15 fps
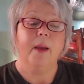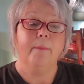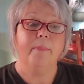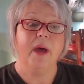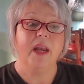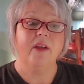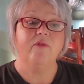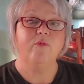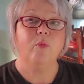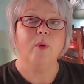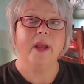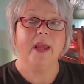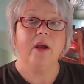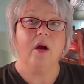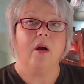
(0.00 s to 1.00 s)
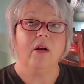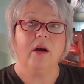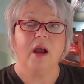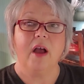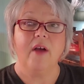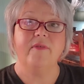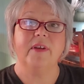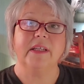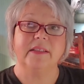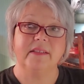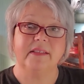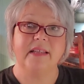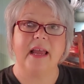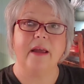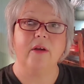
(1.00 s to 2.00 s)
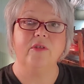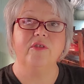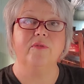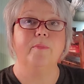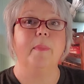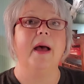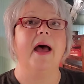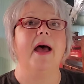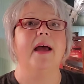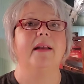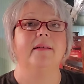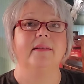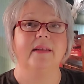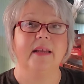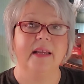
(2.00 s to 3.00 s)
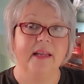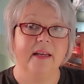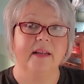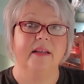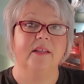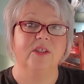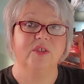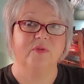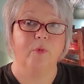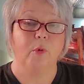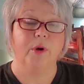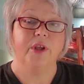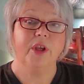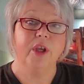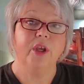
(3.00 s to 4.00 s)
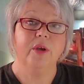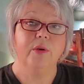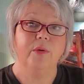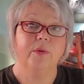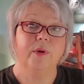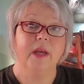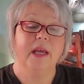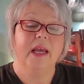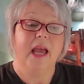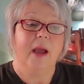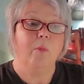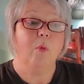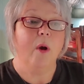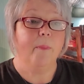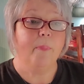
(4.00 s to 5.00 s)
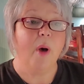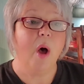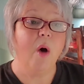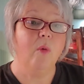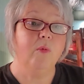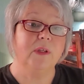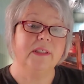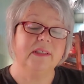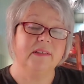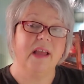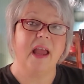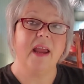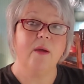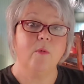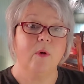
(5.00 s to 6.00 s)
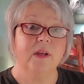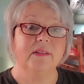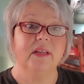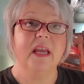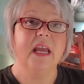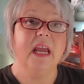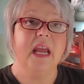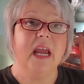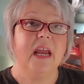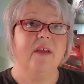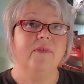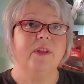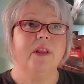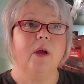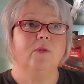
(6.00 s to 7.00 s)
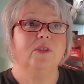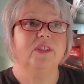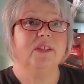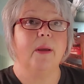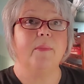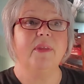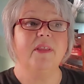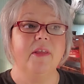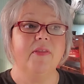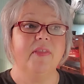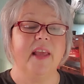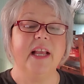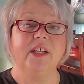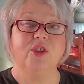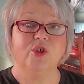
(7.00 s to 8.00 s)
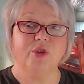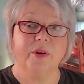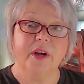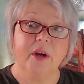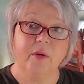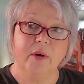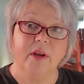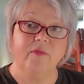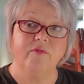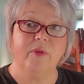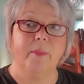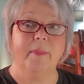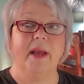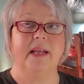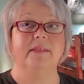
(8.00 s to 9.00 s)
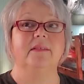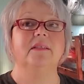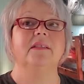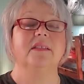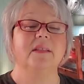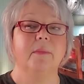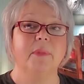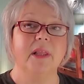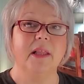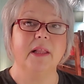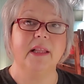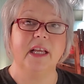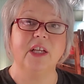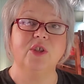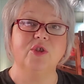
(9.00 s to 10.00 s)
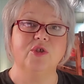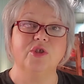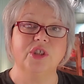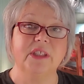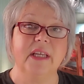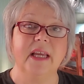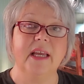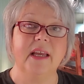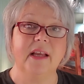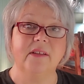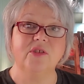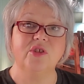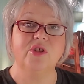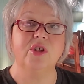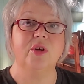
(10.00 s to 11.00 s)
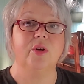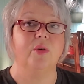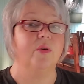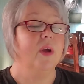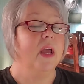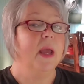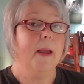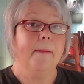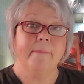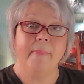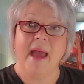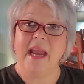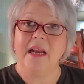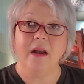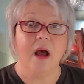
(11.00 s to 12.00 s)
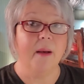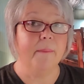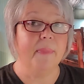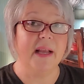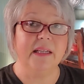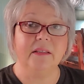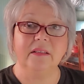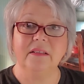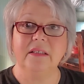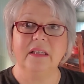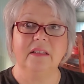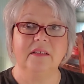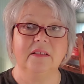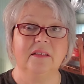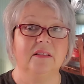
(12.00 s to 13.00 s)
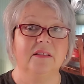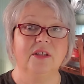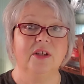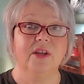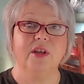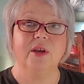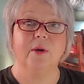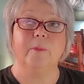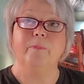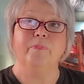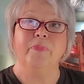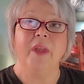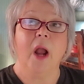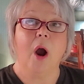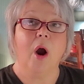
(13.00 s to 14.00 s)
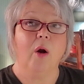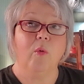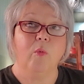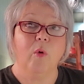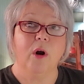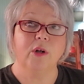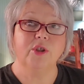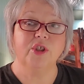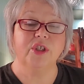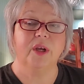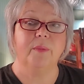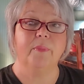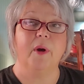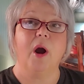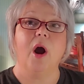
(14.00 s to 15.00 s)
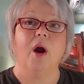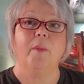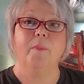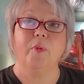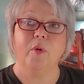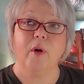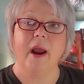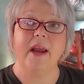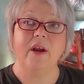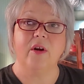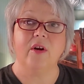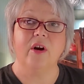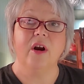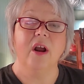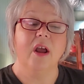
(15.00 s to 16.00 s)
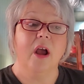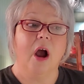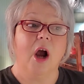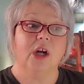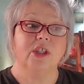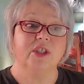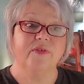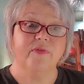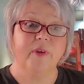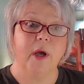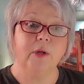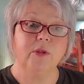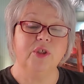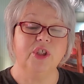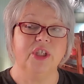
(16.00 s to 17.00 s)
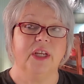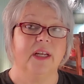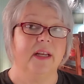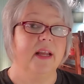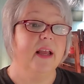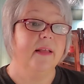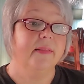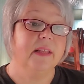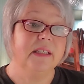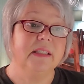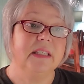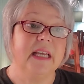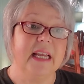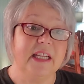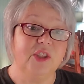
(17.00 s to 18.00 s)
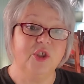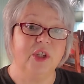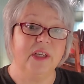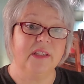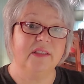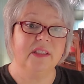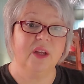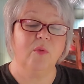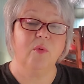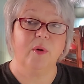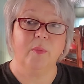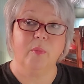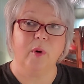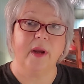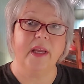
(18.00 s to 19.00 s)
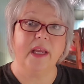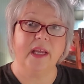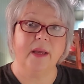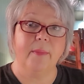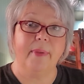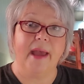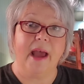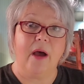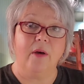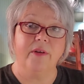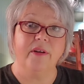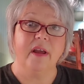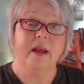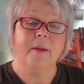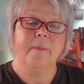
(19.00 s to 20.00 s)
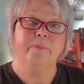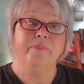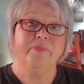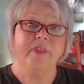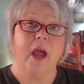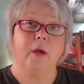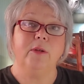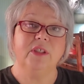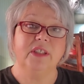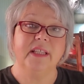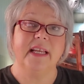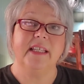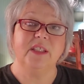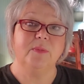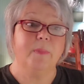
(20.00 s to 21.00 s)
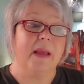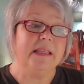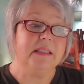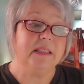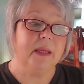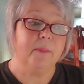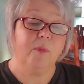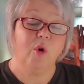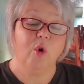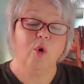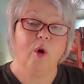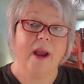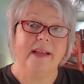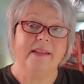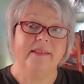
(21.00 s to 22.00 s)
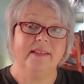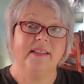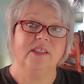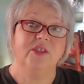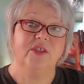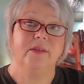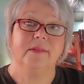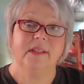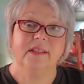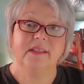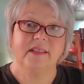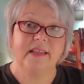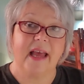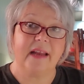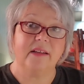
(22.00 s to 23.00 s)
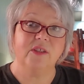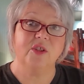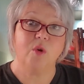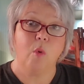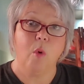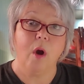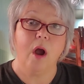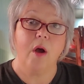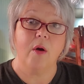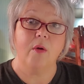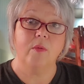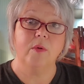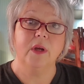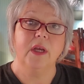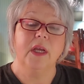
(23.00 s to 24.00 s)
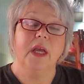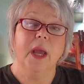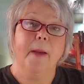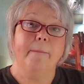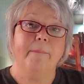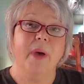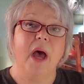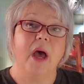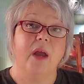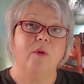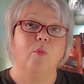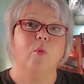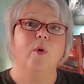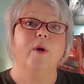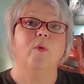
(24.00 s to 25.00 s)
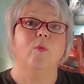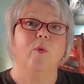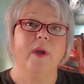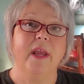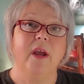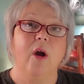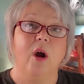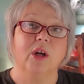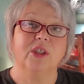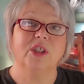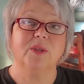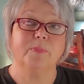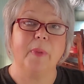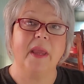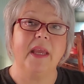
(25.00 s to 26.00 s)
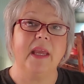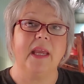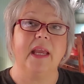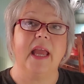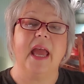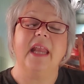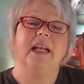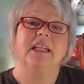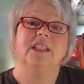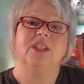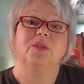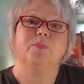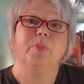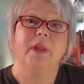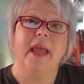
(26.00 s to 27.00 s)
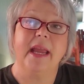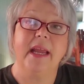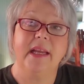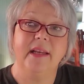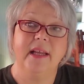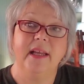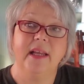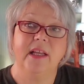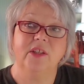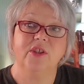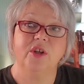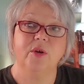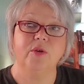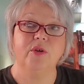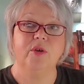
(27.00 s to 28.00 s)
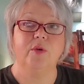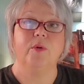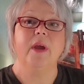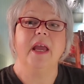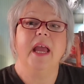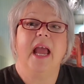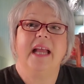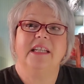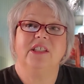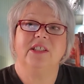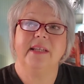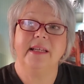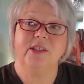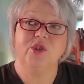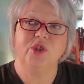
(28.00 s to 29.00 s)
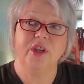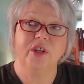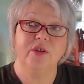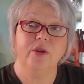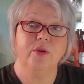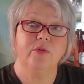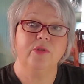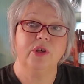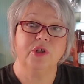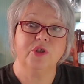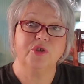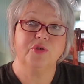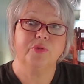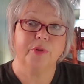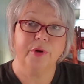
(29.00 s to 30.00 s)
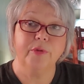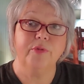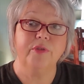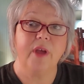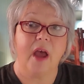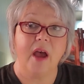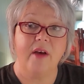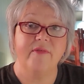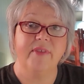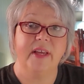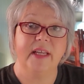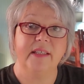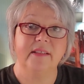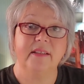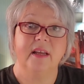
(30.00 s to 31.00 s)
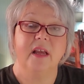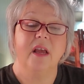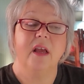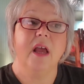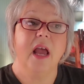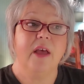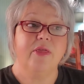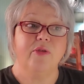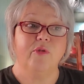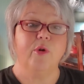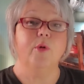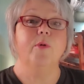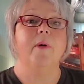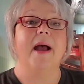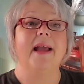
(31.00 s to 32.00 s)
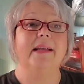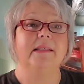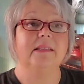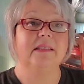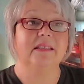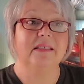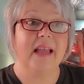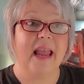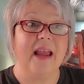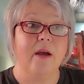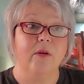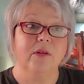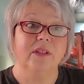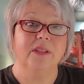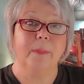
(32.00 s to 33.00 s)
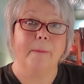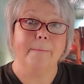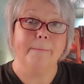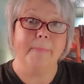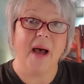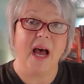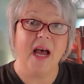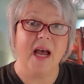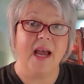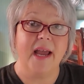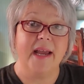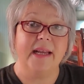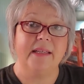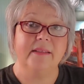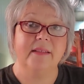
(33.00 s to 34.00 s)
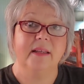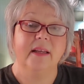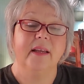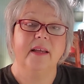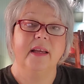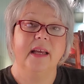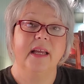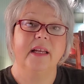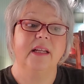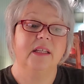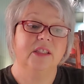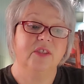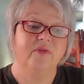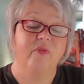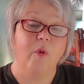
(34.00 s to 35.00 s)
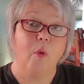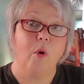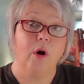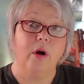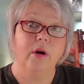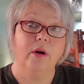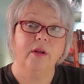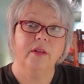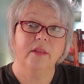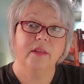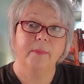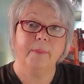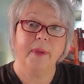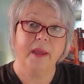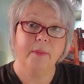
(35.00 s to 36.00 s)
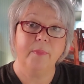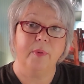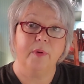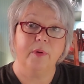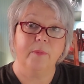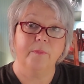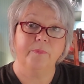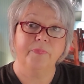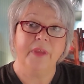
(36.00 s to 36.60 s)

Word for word: But if we are of a sound mind, it is for you. And what Paul was saying was even though some things you're hearing from us and some of the things you're seeing us do may not make sense to you, our worship, our prayer, our devotion, the teachings that we're bringing about, those things may seem crazy to the status quo, but when we are speaking and explaining it to you and teaching you the truth of it through a sound mind, it is for the people.